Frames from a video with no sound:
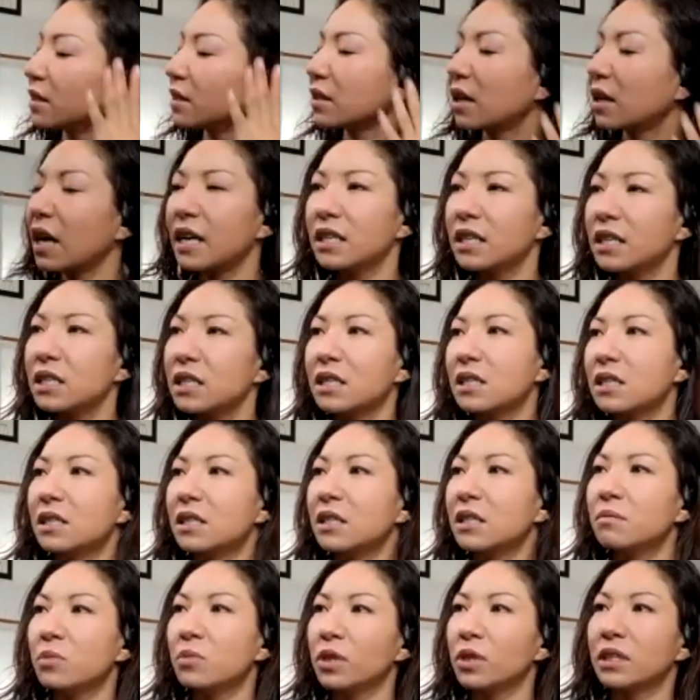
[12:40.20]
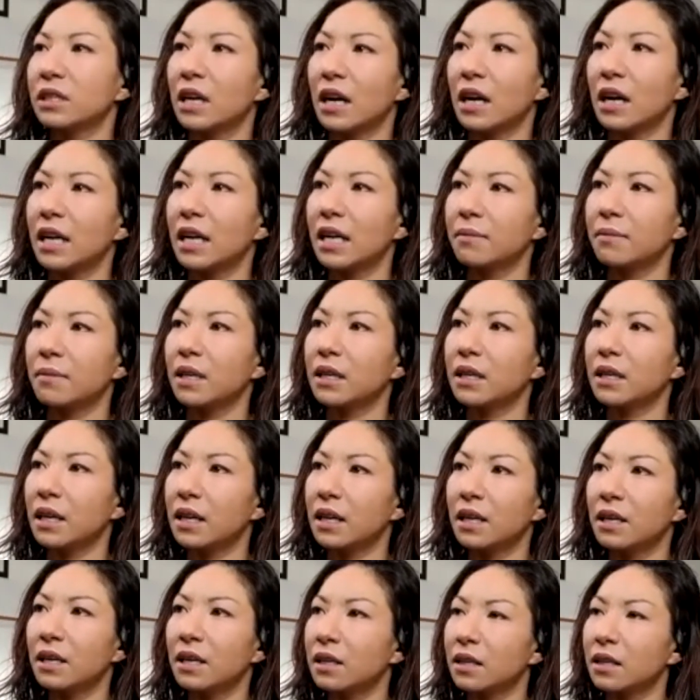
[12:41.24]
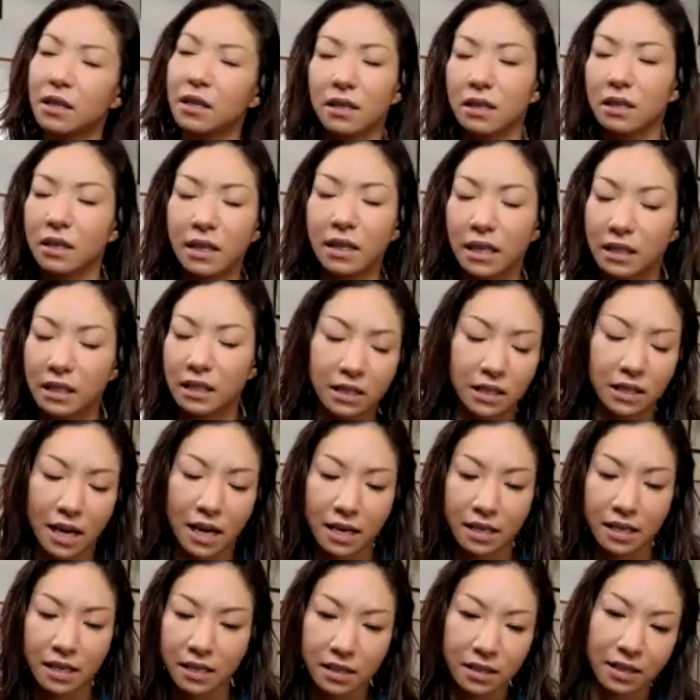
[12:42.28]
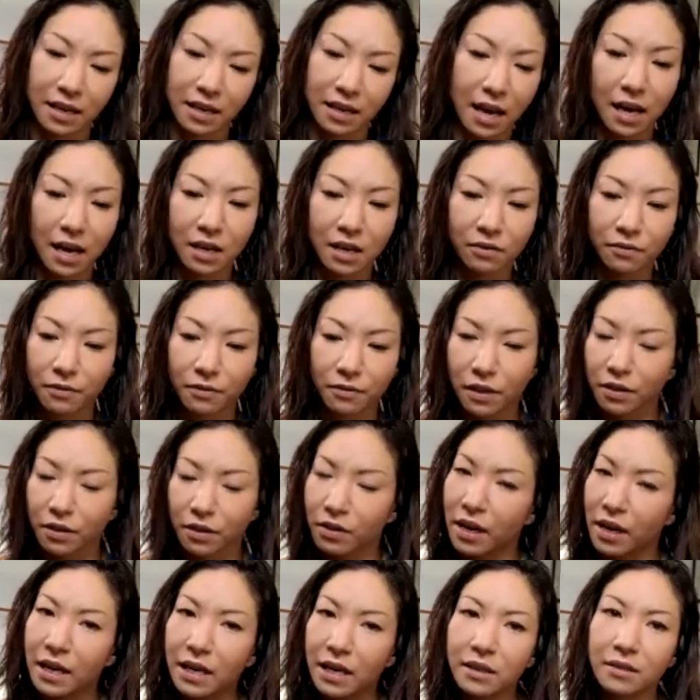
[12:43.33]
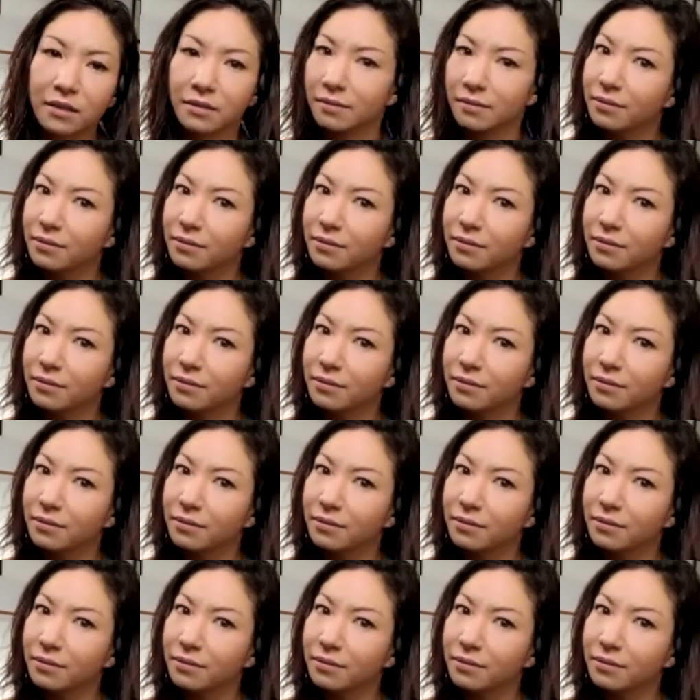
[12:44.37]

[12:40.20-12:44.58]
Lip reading: I just need more time. I can't like dance and fifth grade,